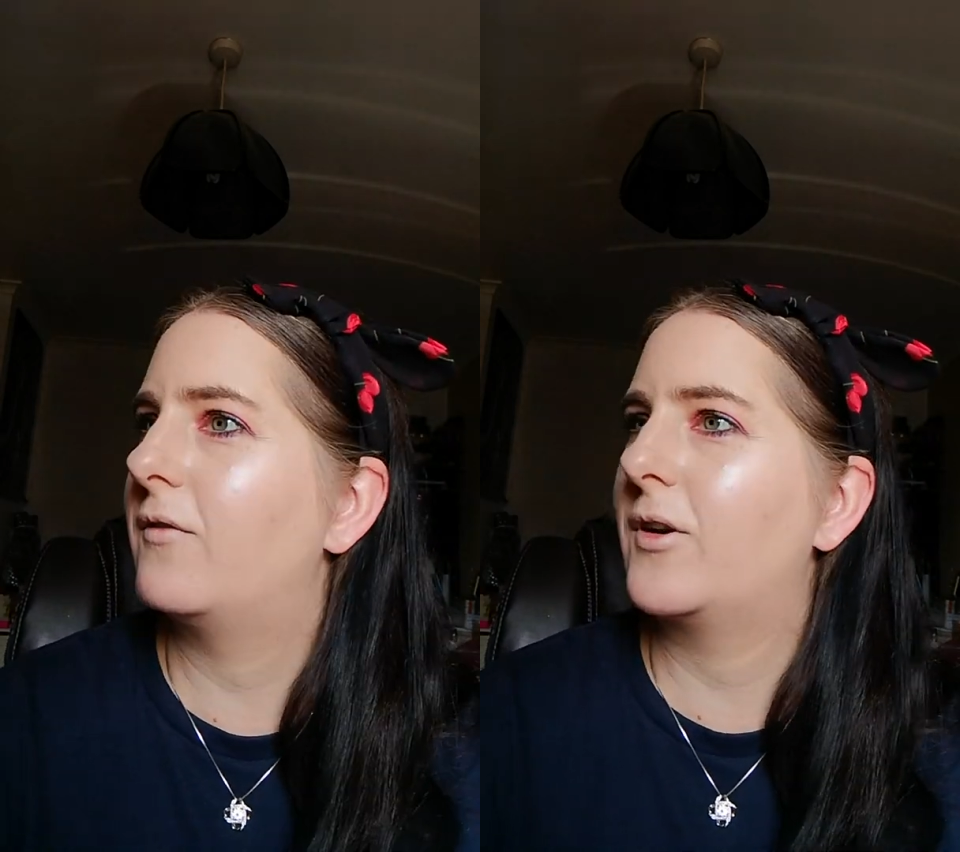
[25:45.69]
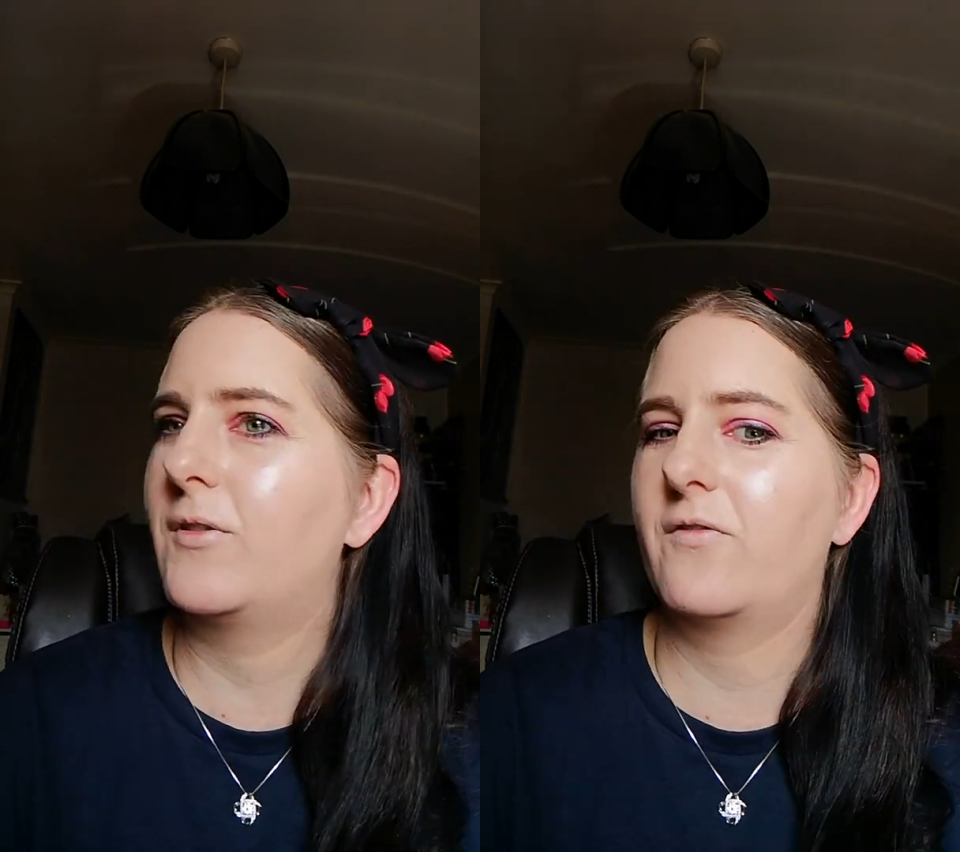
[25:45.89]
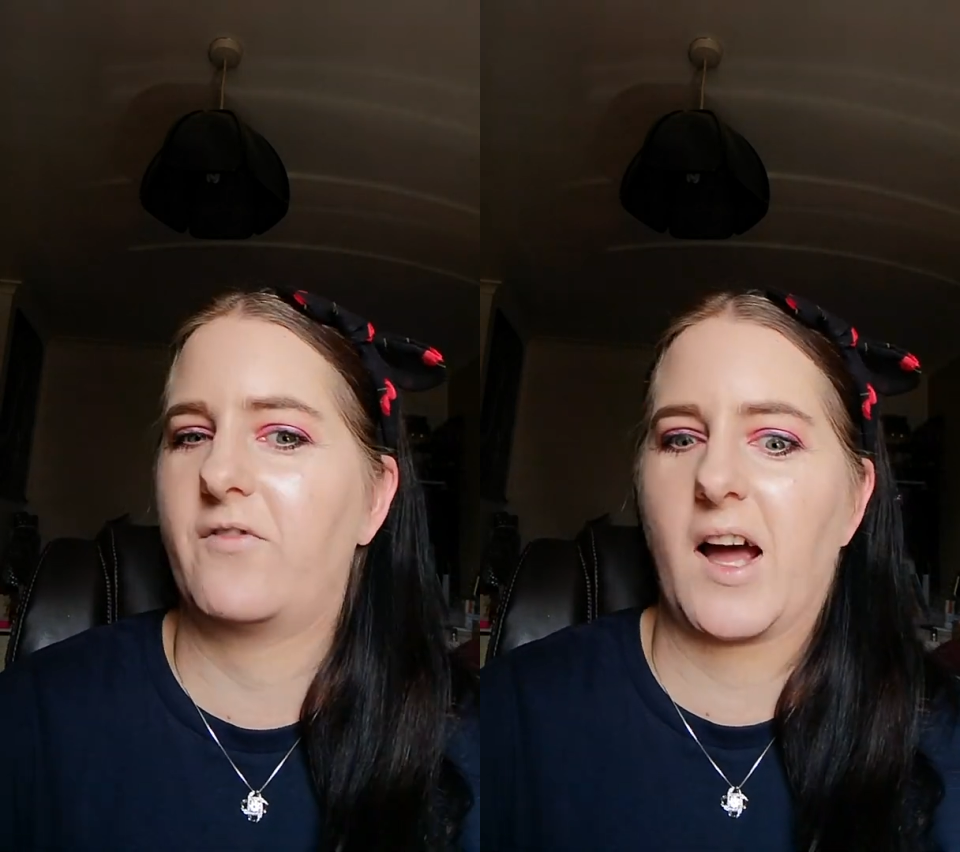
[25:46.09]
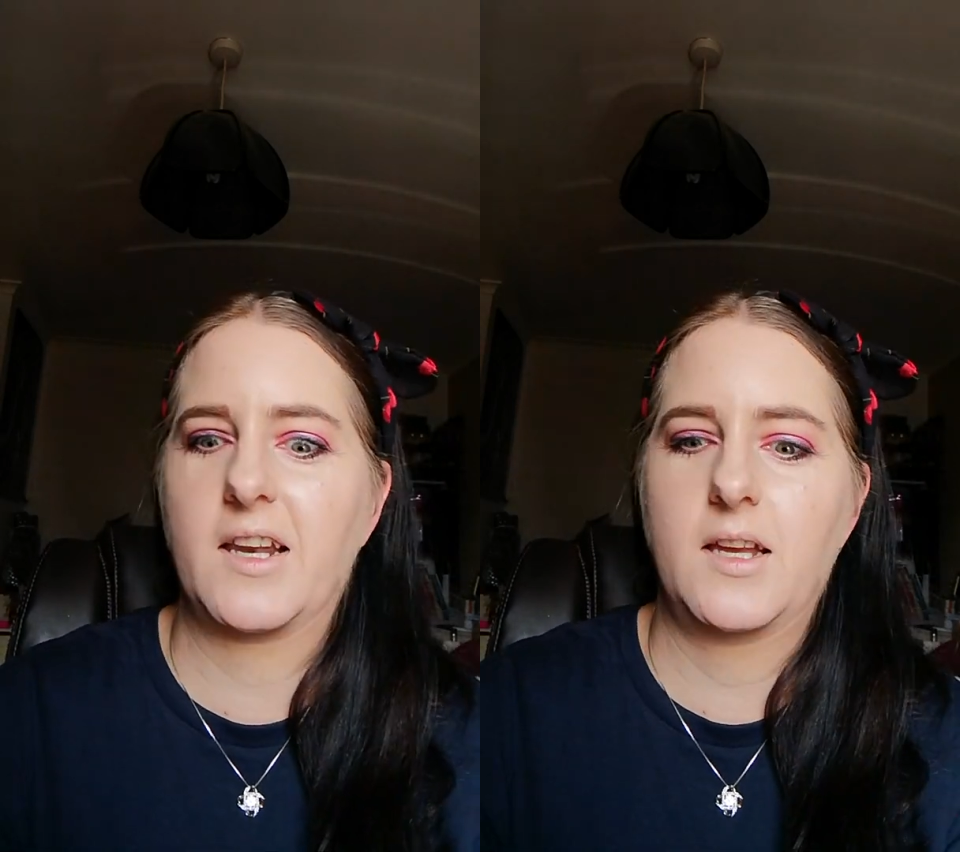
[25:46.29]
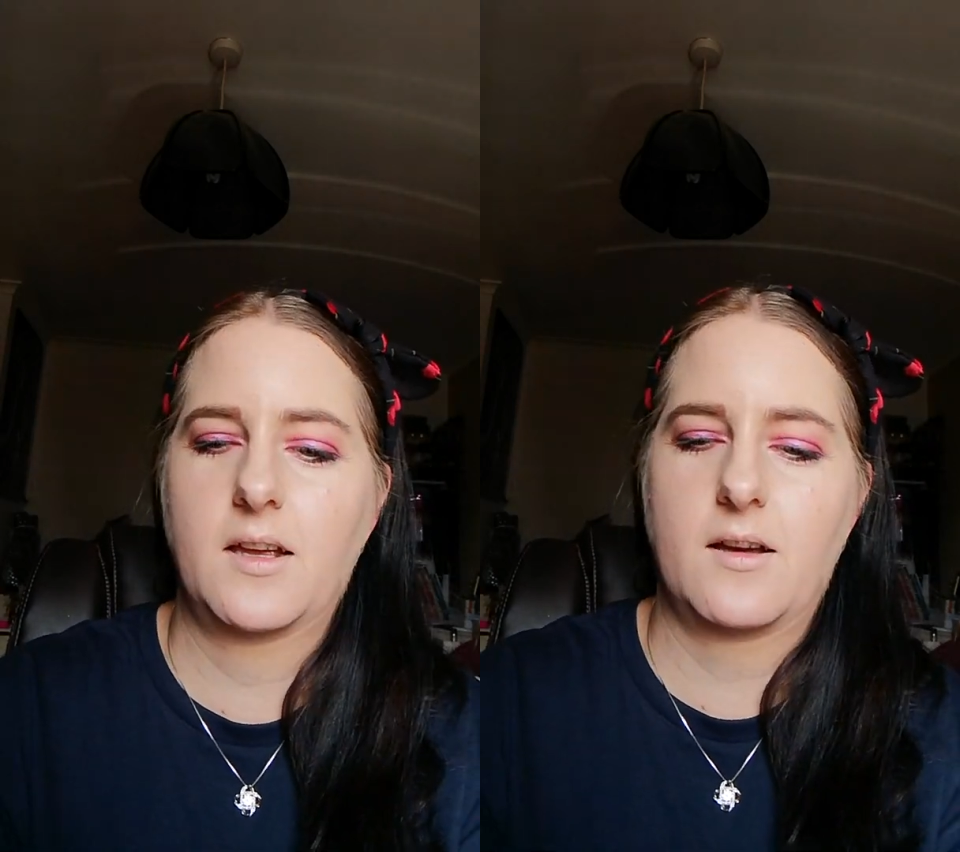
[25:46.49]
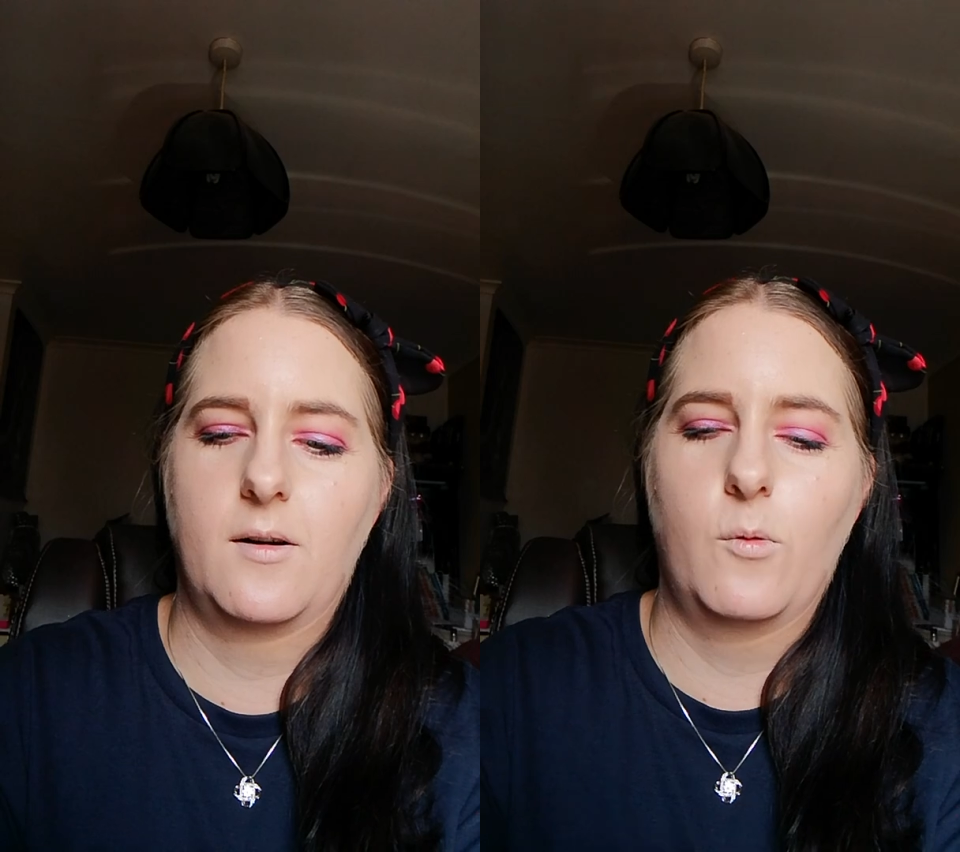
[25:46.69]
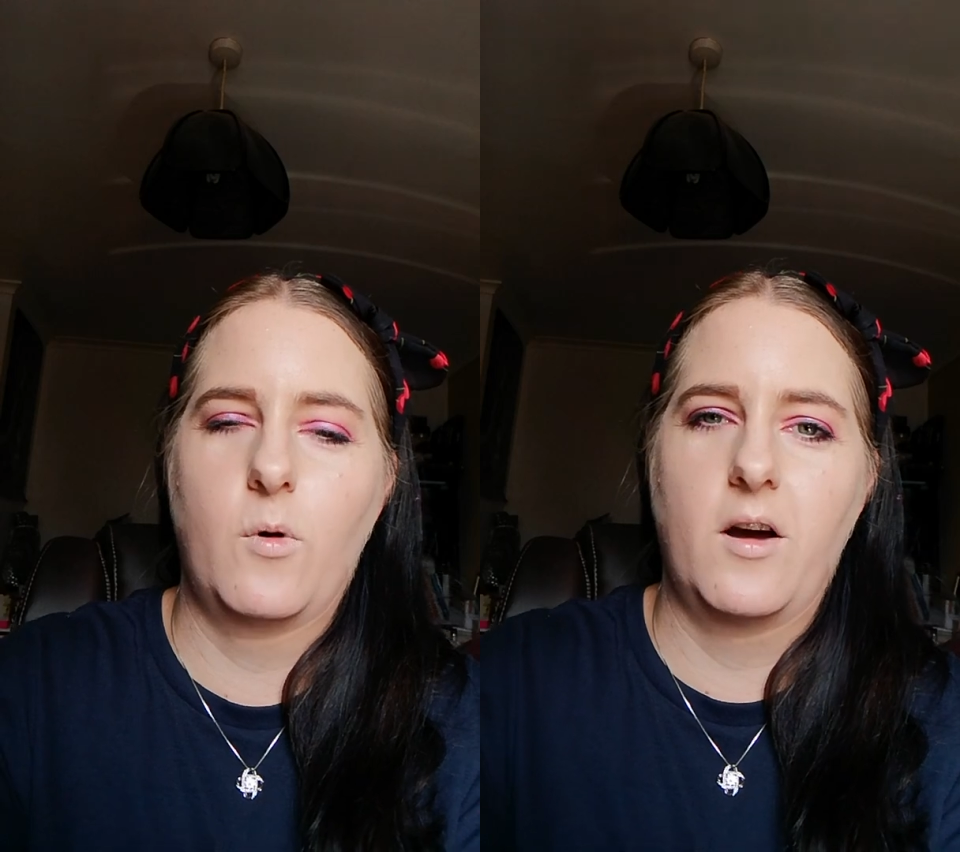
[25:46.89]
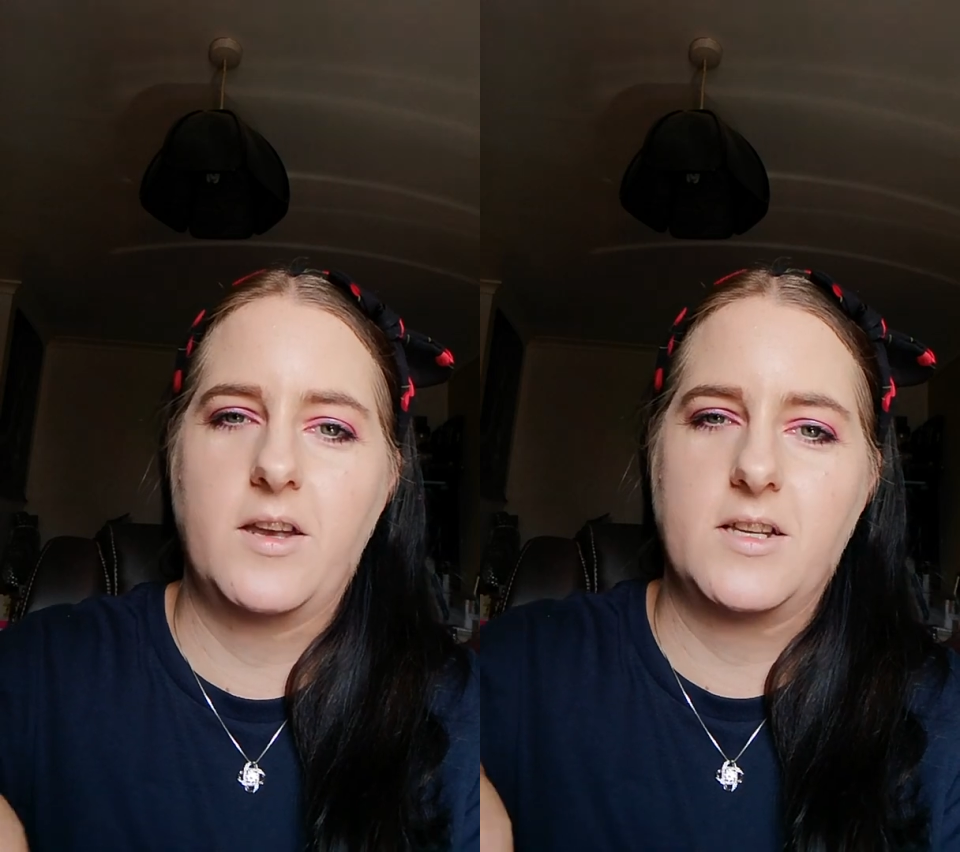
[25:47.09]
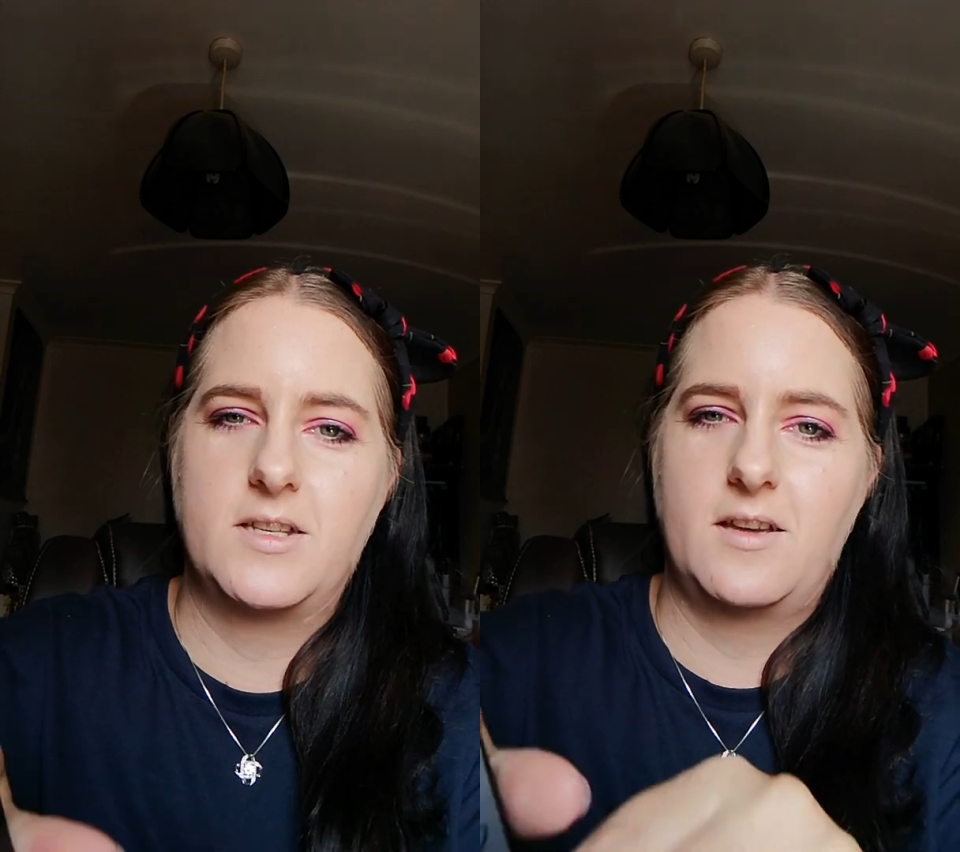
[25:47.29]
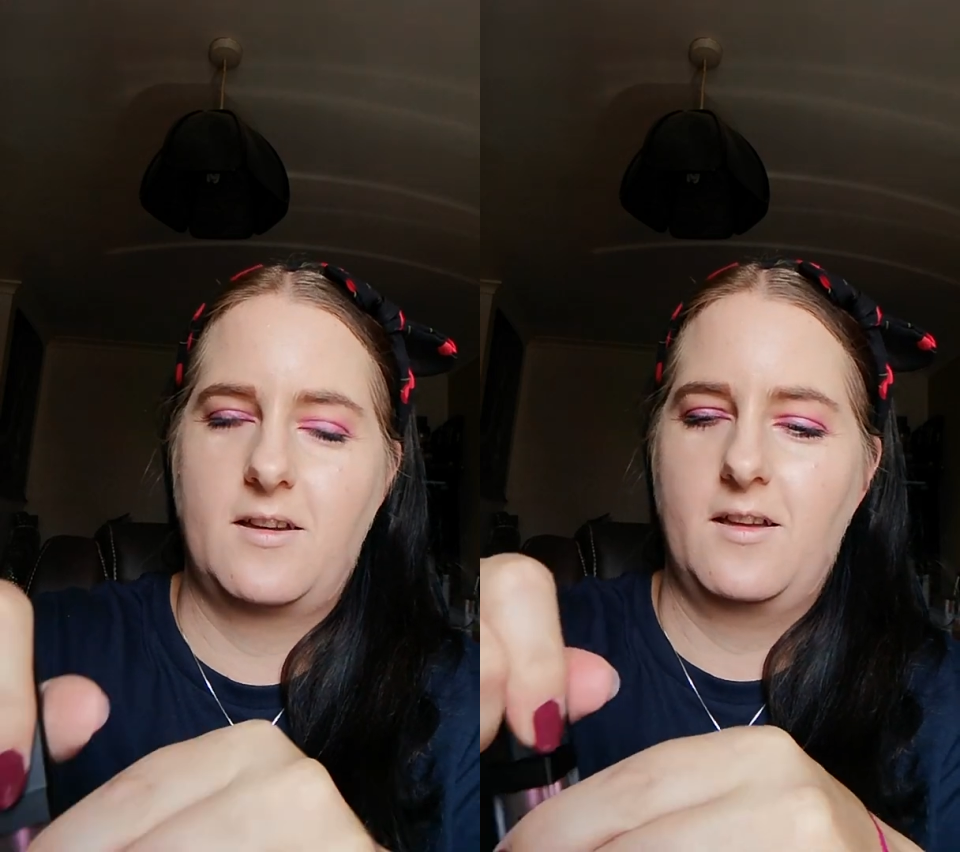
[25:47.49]
Volcanic. Oh, what an
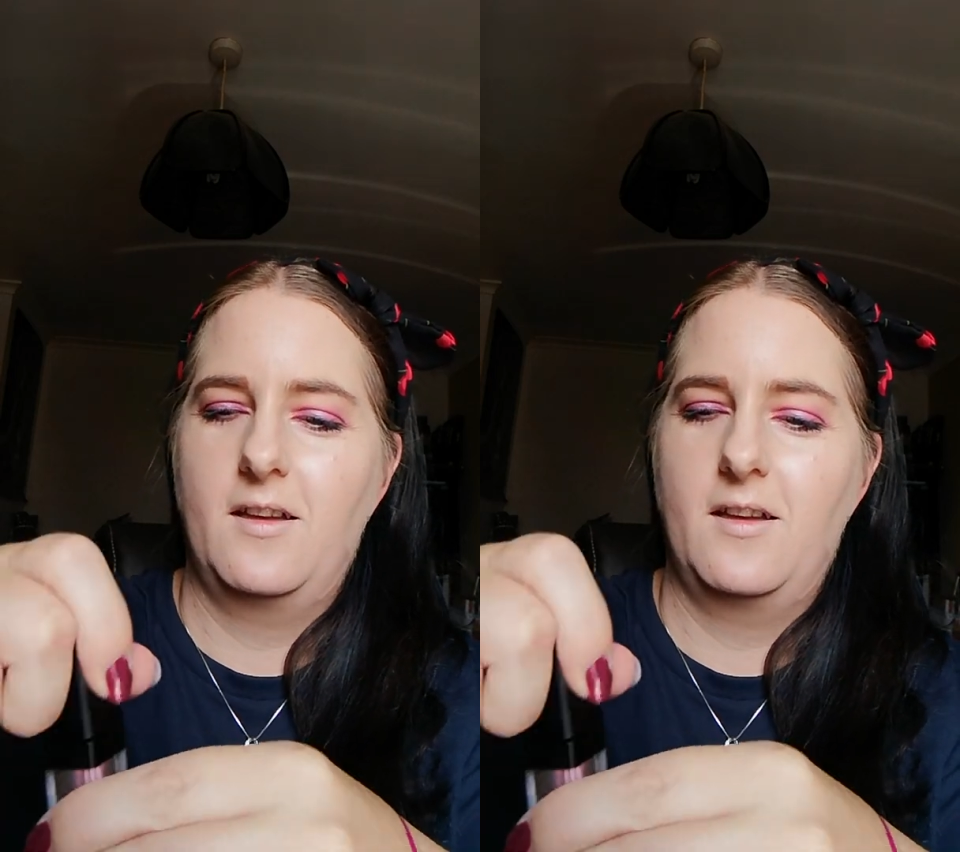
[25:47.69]
idiot.